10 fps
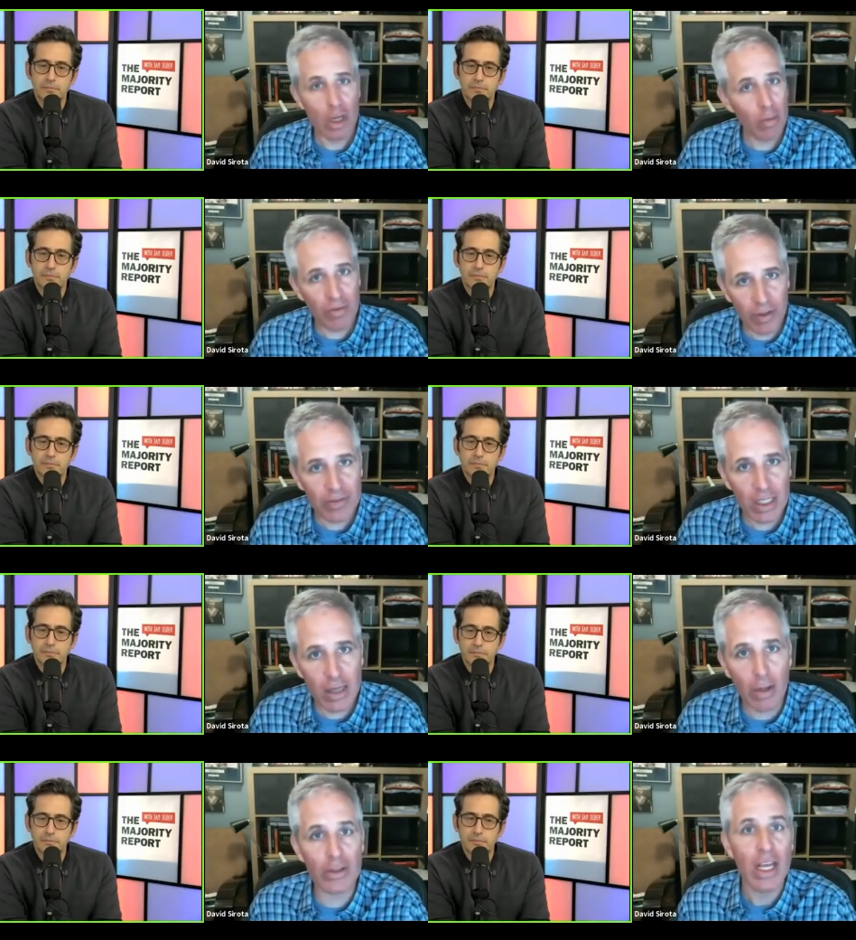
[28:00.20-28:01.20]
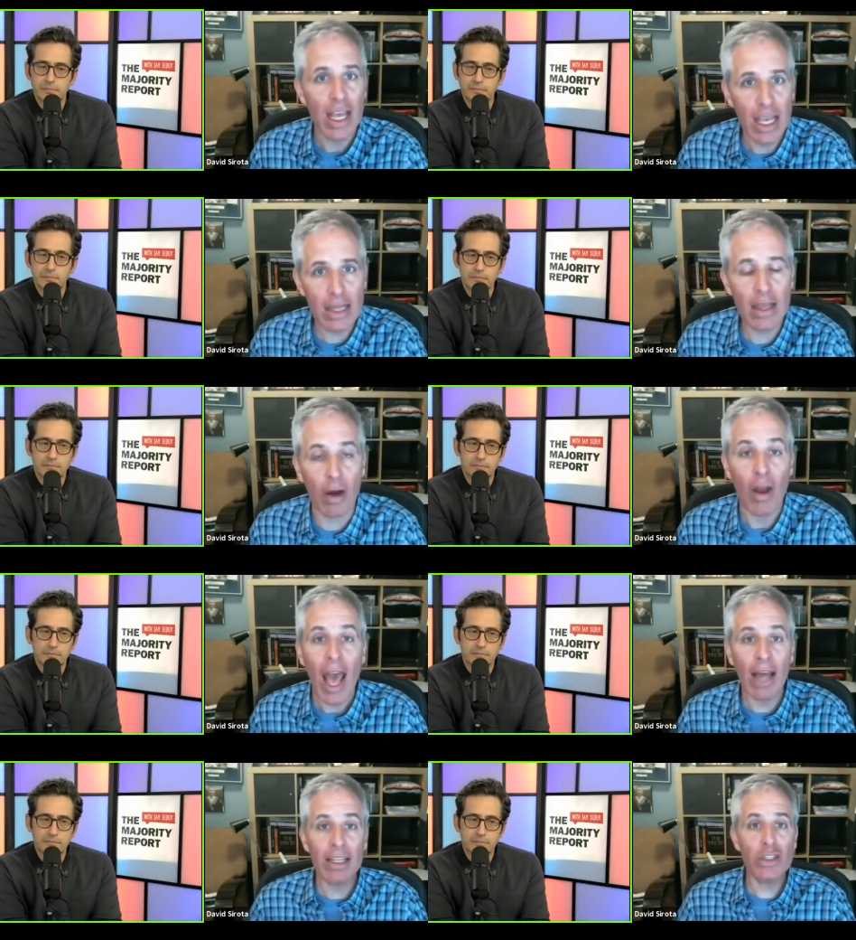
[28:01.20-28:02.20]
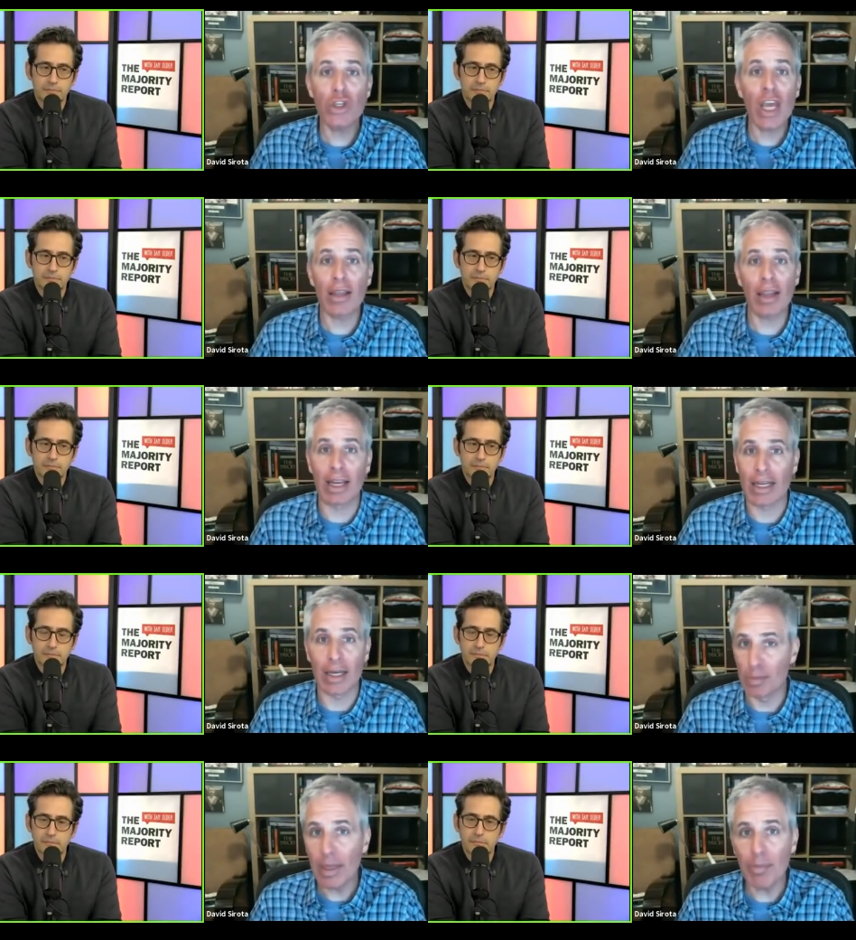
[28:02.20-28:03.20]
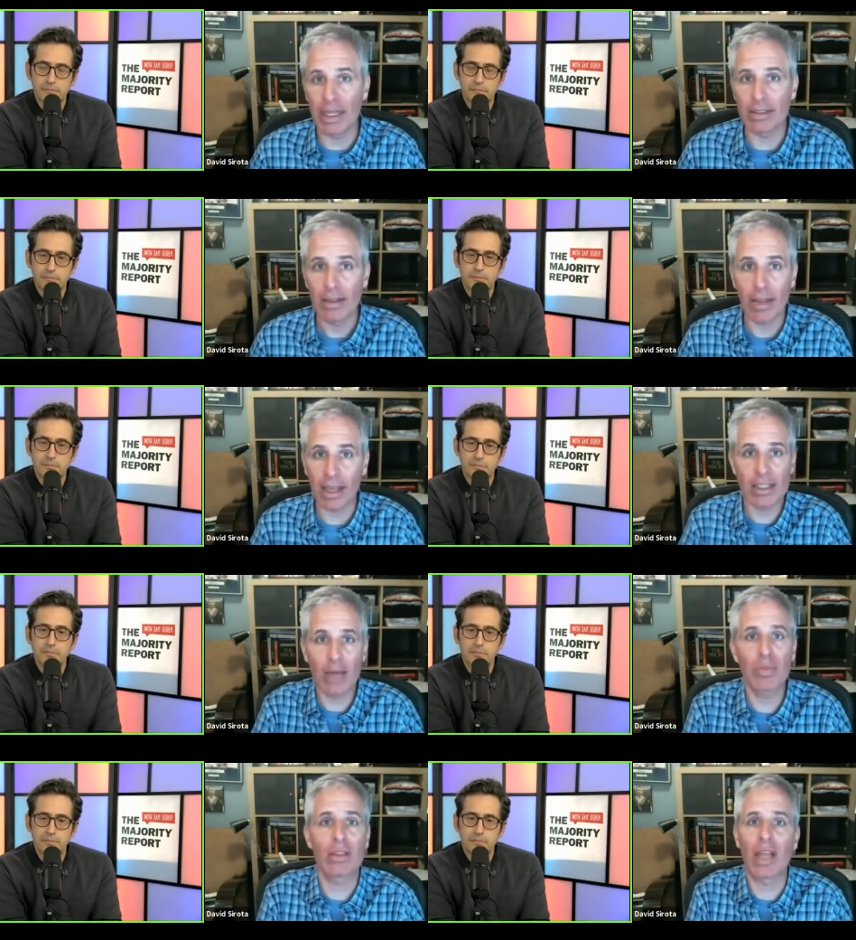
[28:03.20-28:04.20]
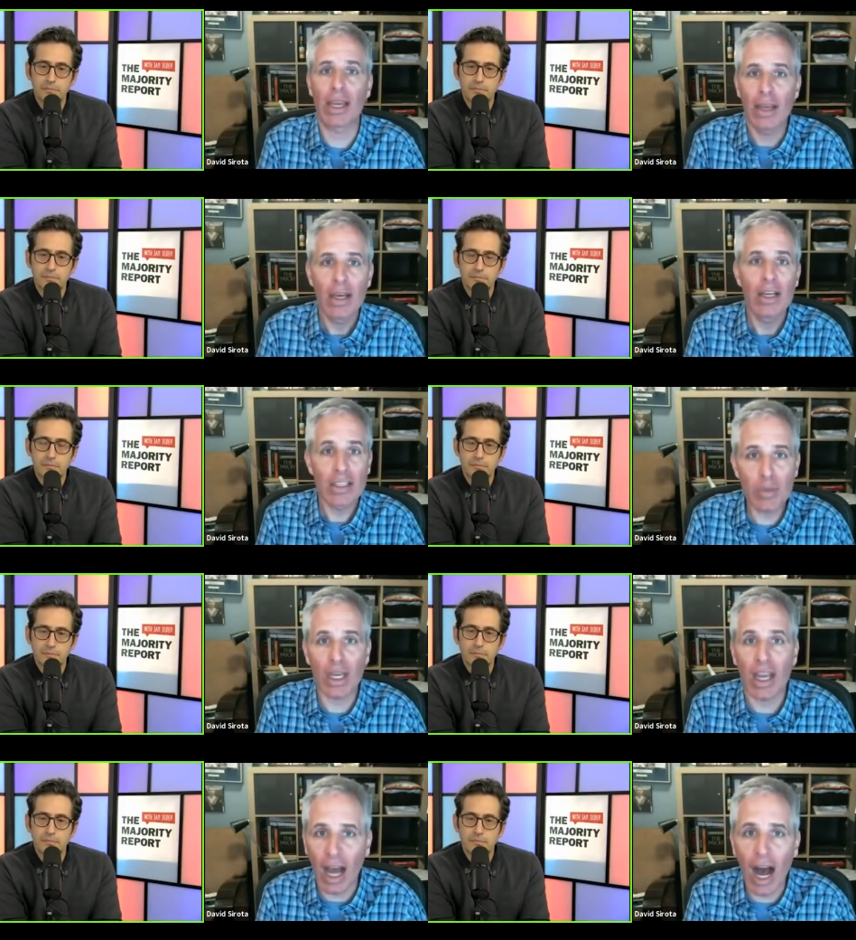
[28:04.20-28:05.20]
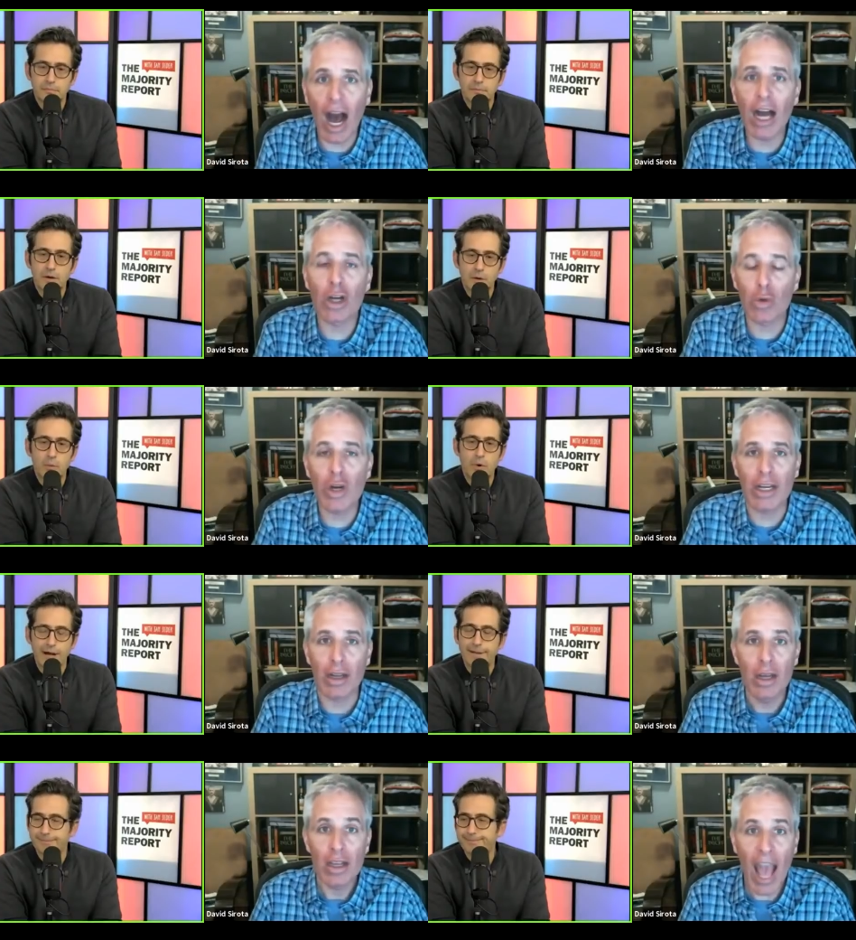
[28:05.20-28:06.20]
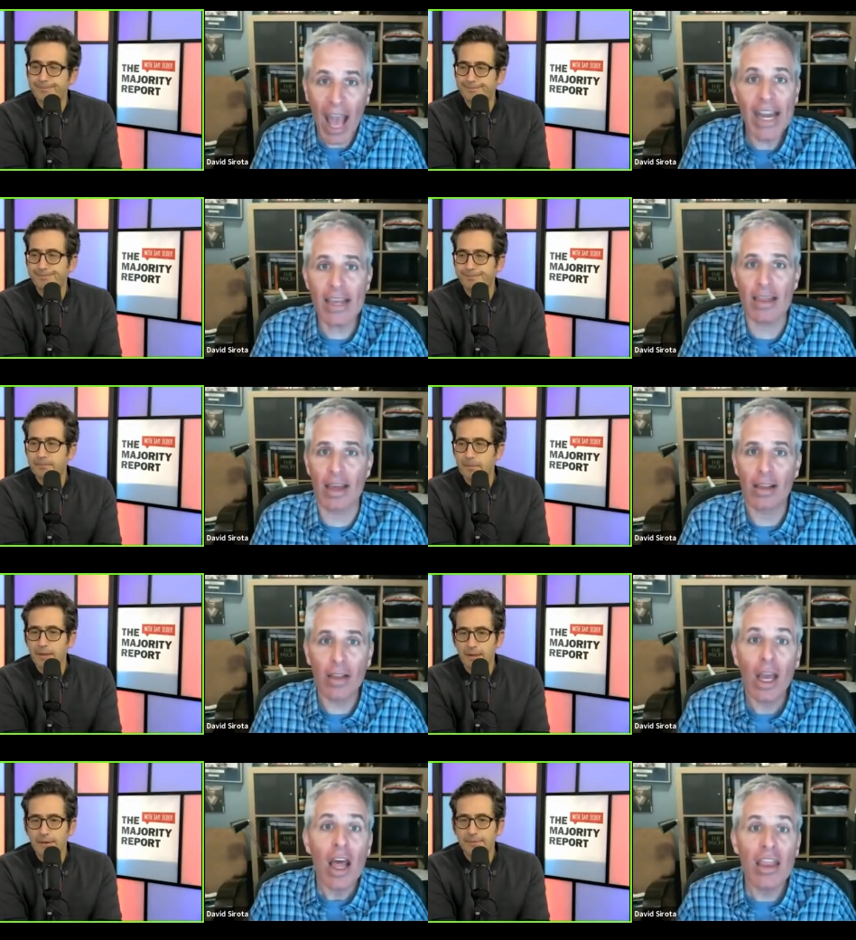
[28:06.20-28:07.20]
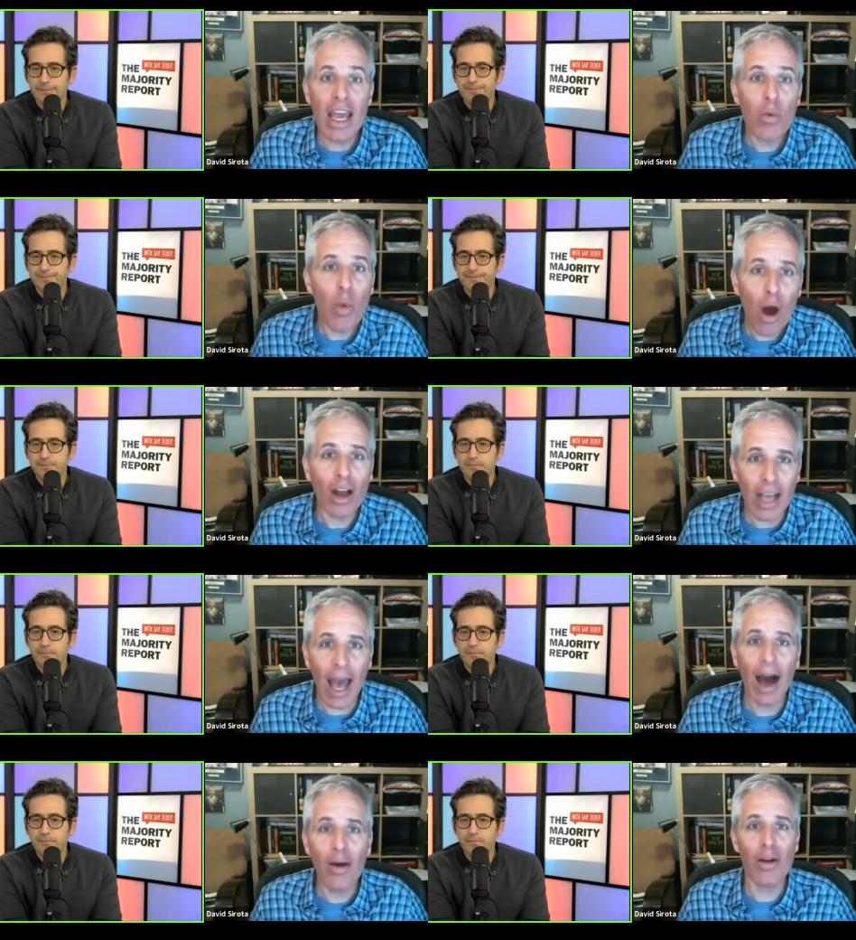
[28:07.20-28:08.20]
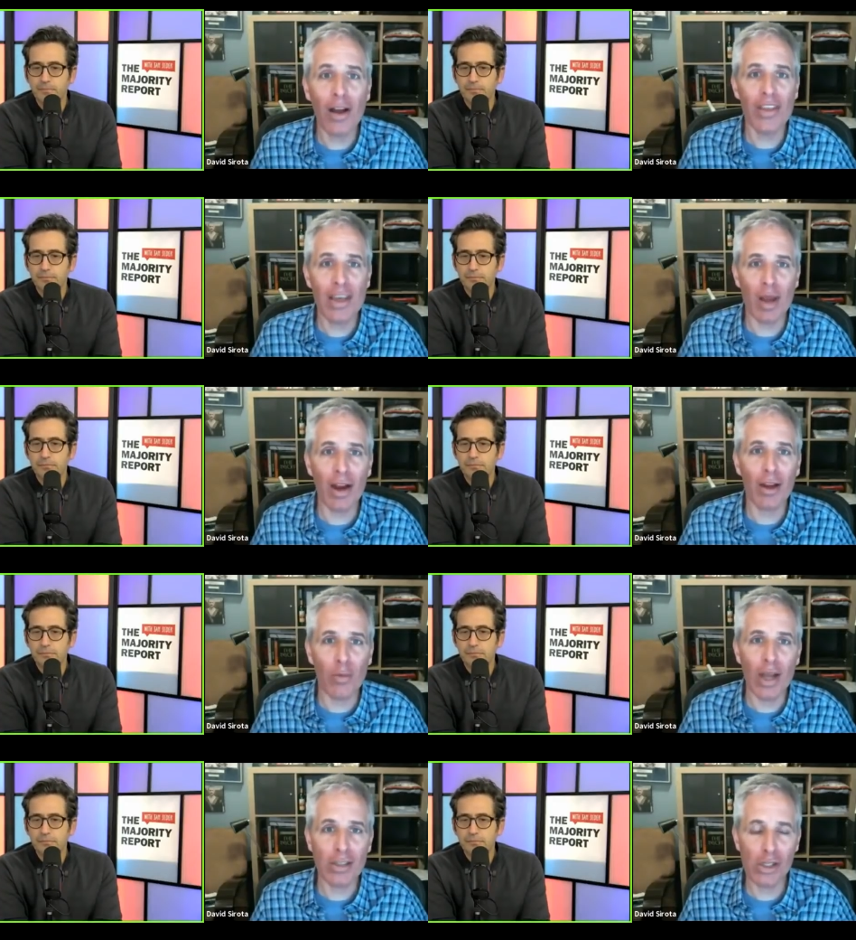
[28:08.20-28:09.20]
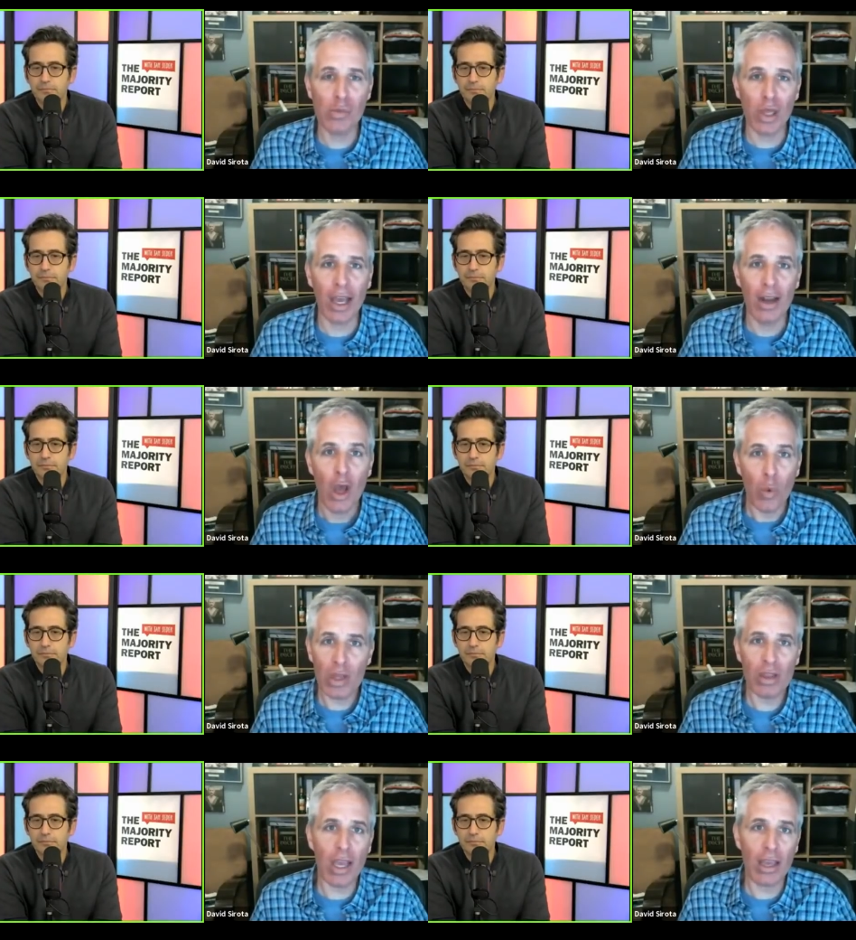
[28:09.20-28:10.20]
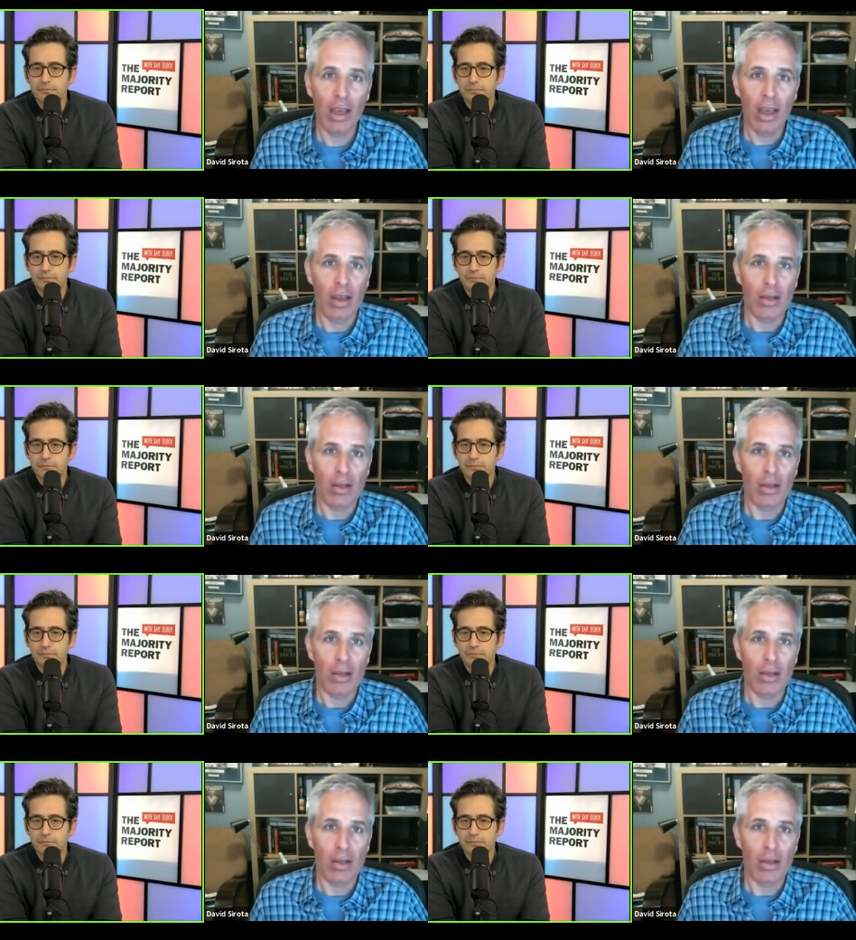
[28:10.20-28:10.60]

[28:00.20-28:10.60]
Speaker 1: there's going to be $15 in there. At least you get like a commitment, like something concrete, anything. Like they walked out of the American Rescue Plan with like